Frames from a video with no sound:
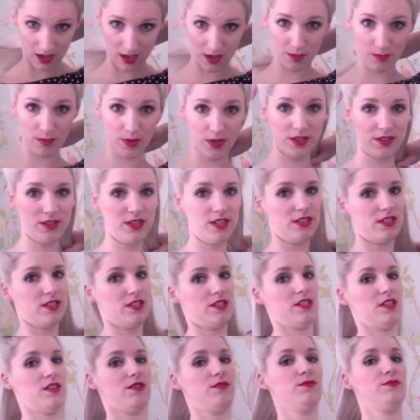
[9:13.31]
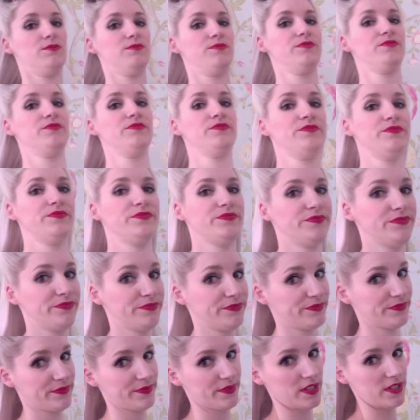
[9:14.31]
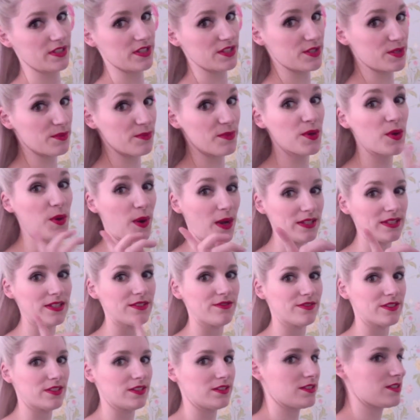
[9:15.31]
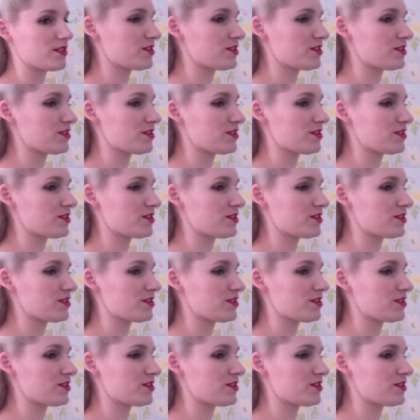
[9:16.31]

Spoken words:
And what you need to do, this is going to be quite difficult to